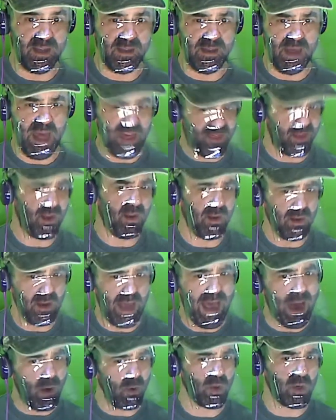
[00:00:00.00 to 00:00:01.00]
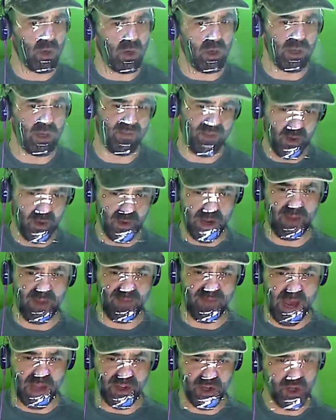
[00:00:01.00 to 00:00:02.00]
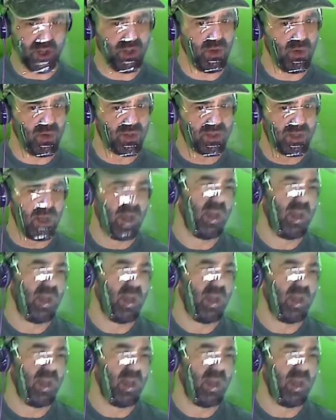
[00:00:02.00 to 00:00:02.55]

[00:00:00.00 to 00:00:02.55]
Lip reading: ethanol alcohol. If you don't have that, you could use